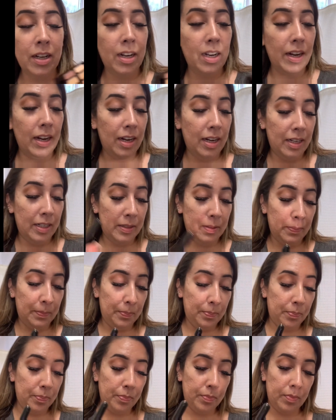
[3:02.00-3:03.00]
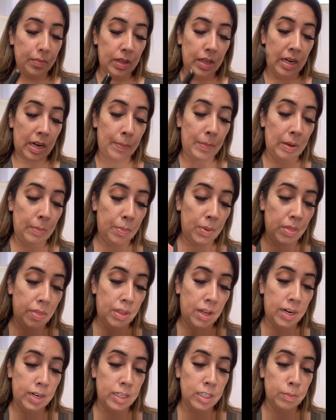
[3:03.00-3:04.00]
And I'm gonna put
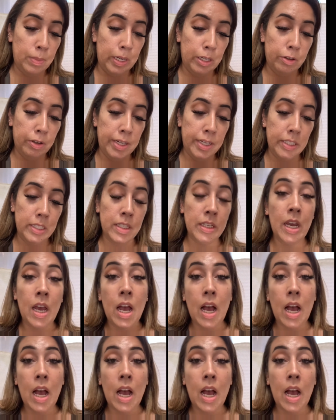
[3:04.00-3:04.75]
that into my crease.